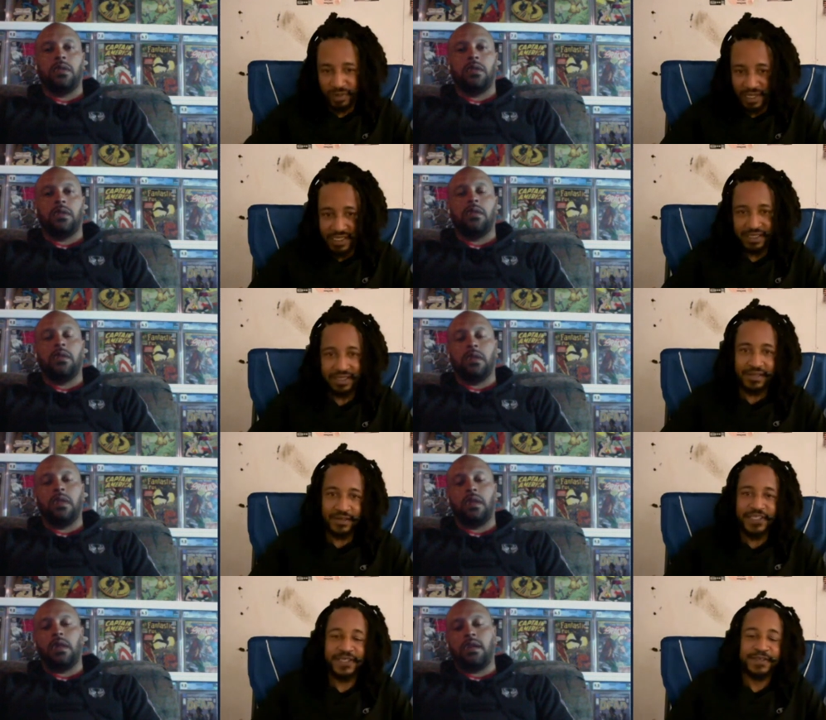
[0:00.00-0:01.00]
Speaker 1: place.
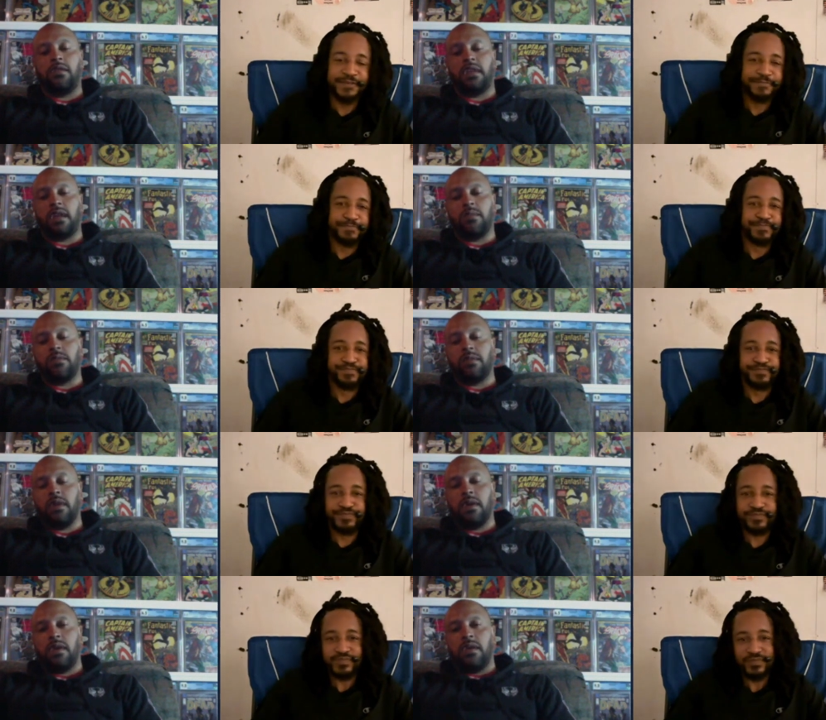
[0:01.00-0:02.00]
Speaker 2: Understandable.
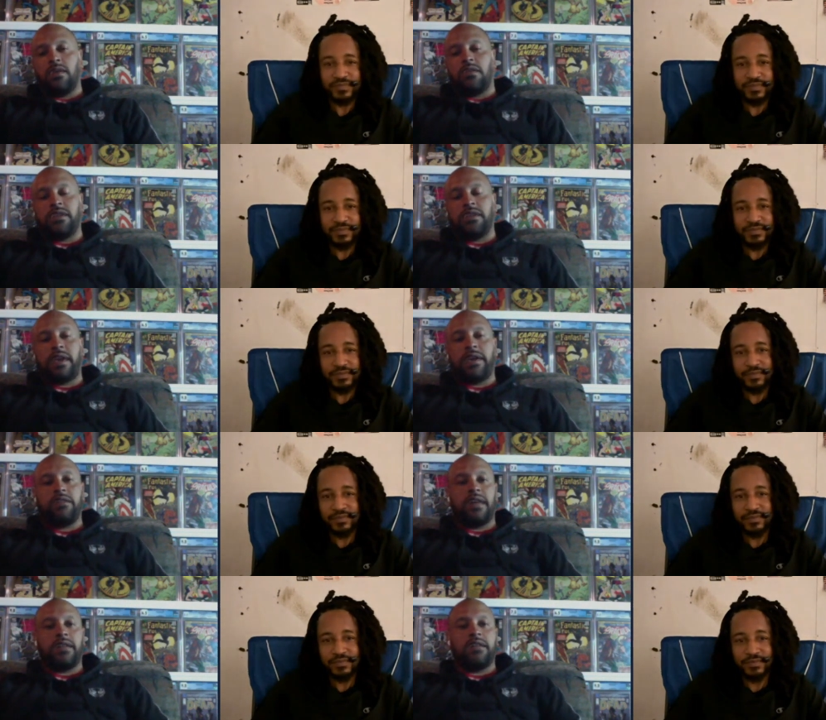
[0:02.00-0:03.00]
So
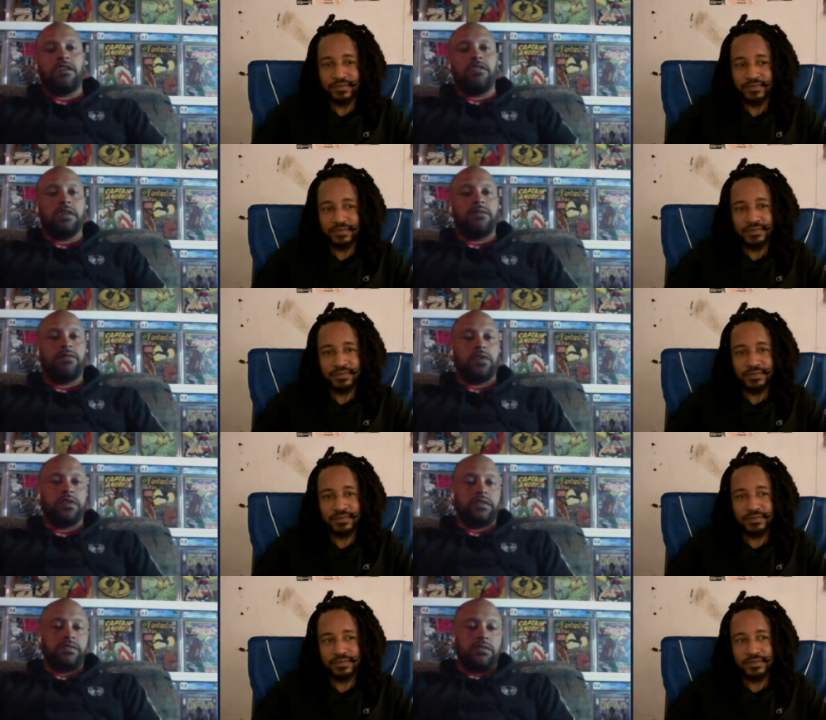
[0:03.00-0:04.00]
anything else out there you looking
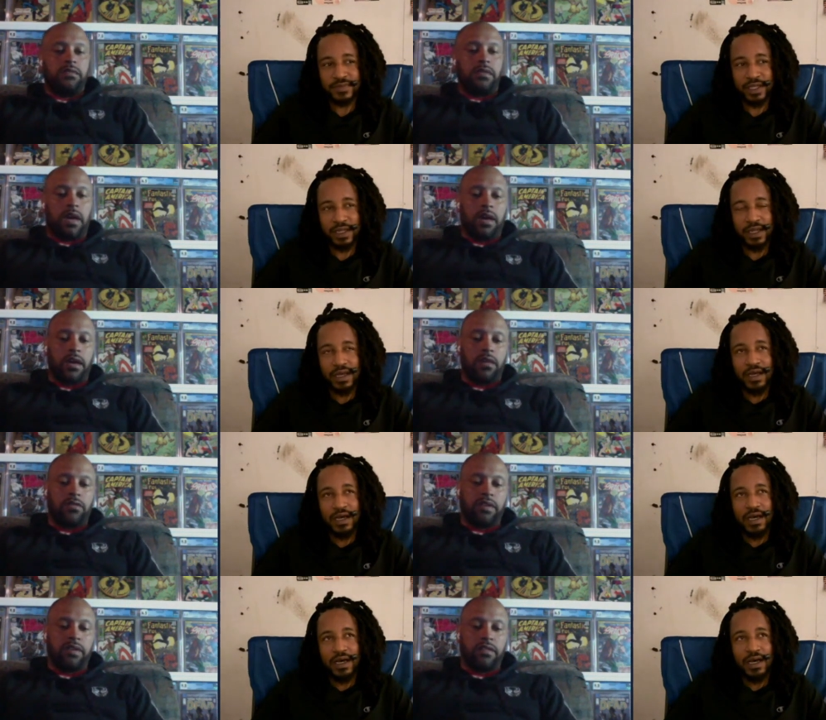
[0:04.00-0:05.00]
forward to
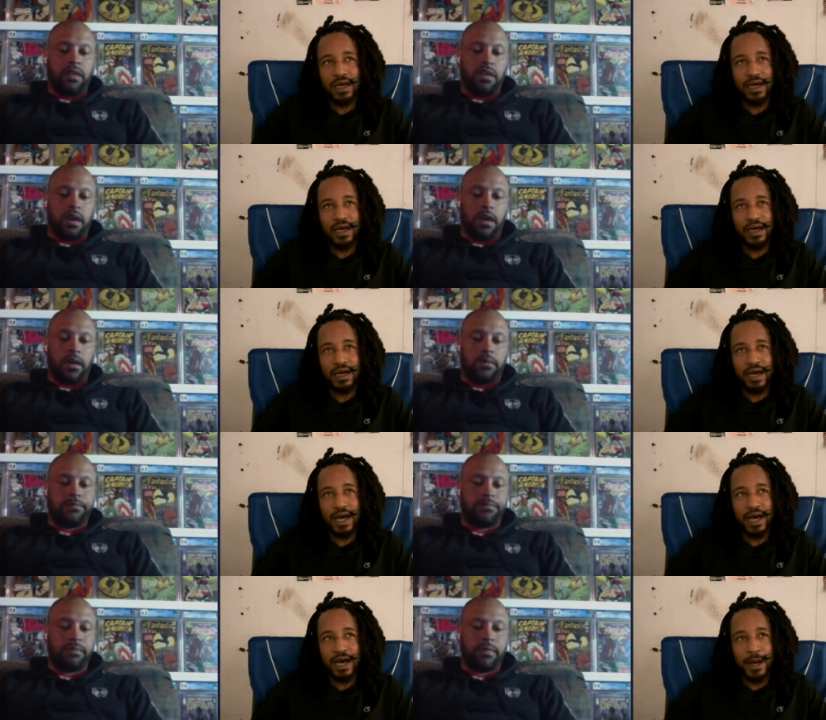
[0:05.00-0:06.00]
uh, on Disney?
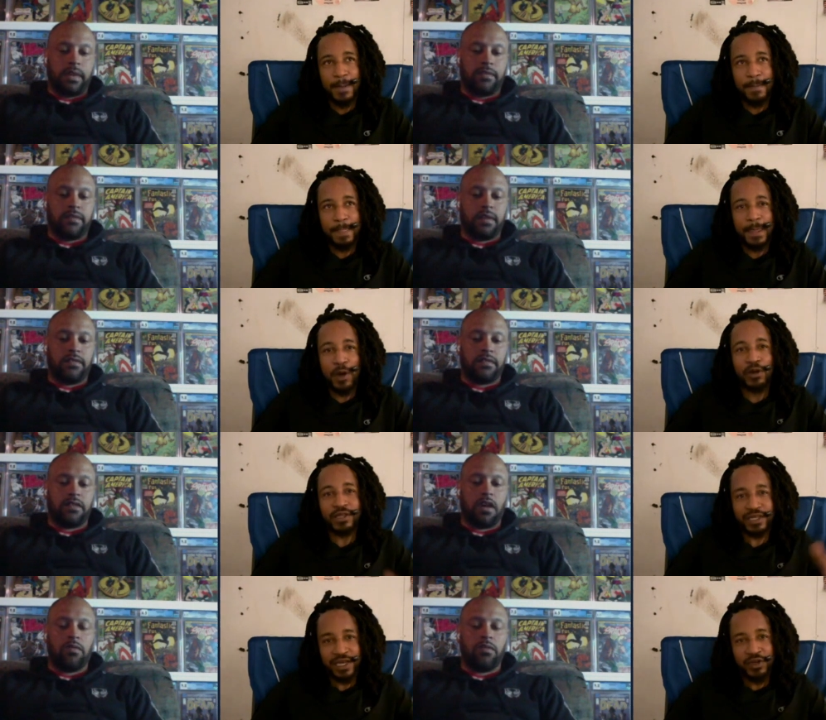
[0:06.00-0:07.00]
Um,
Speaker 1: um hold
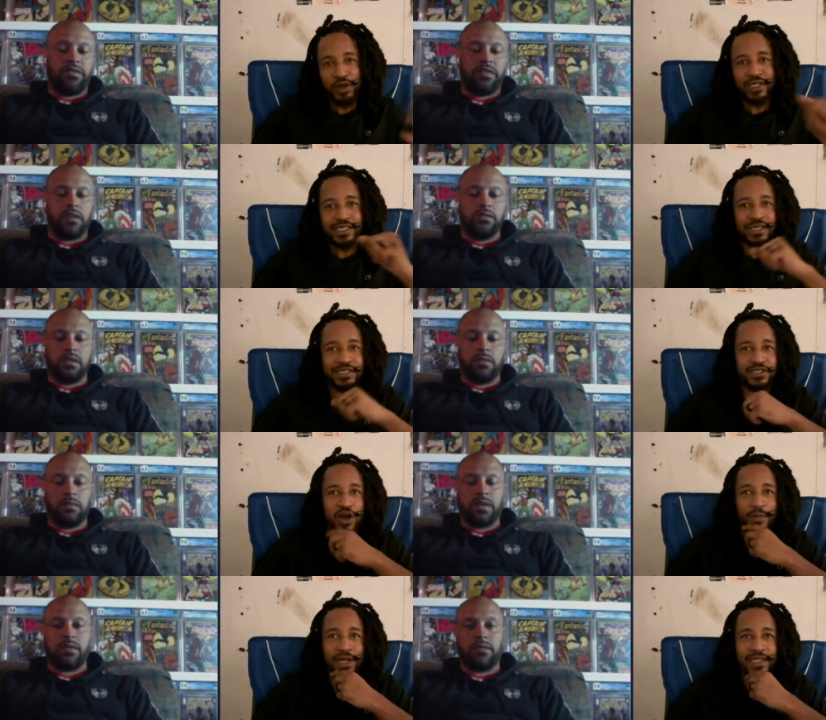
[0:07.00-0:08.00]
on. Star yeah, Wars no, let's shows. let's
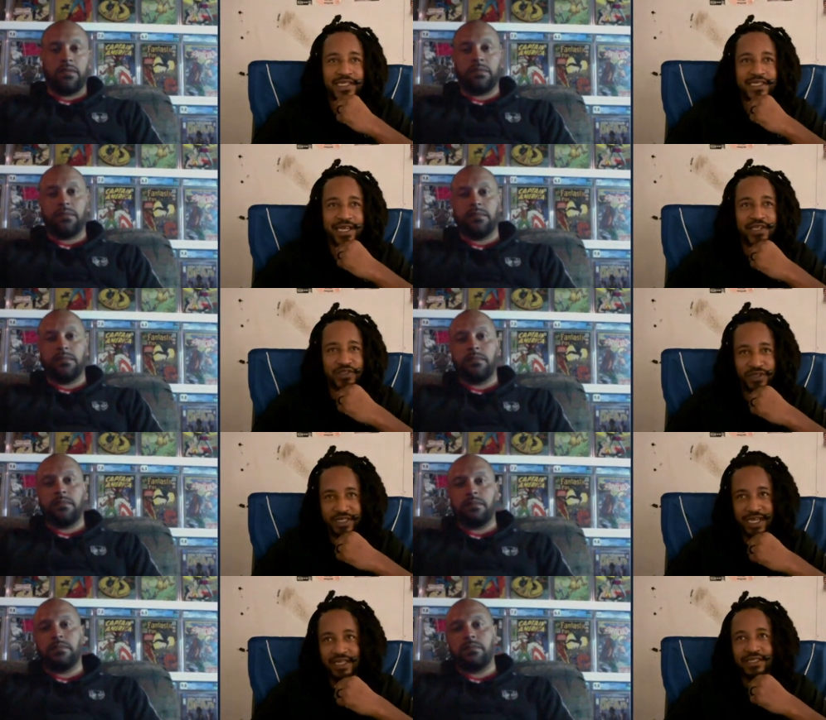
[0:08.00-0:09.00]
talk about this. Yeah, I was
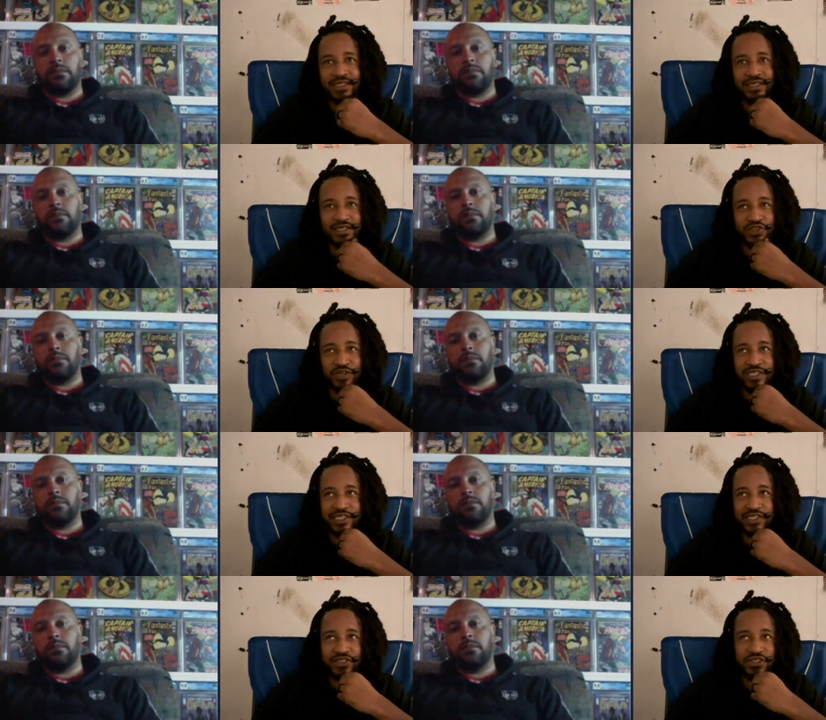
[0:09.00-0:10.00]
gonna say let's let's
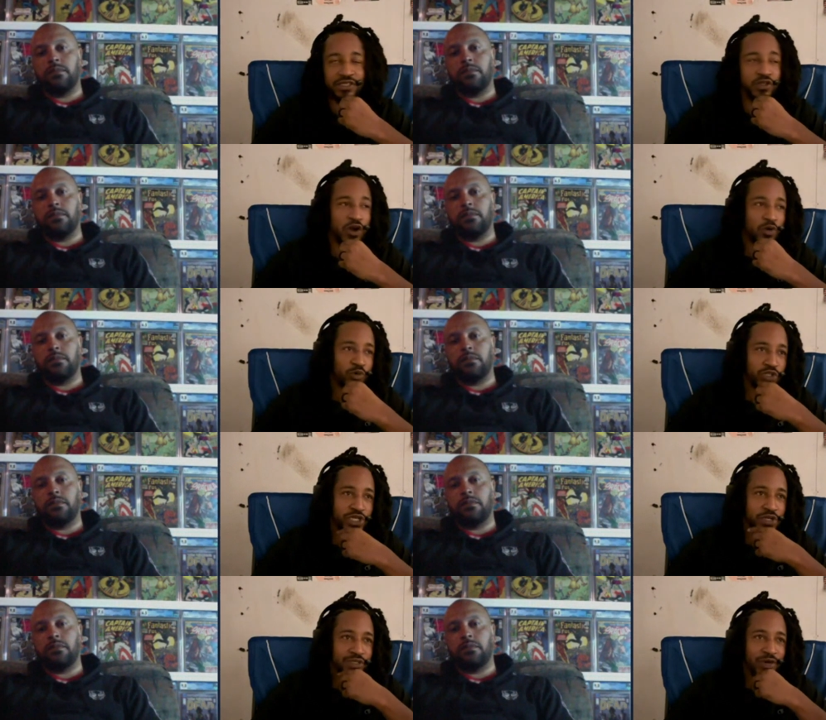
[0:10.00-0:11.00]
transition to the Star Wars
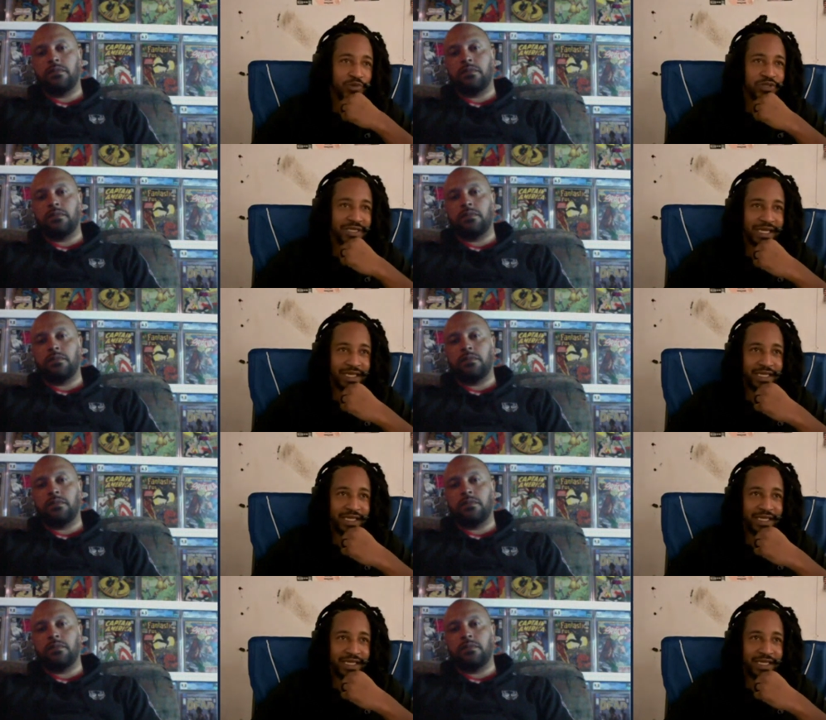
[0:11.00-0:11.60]
shows. I will say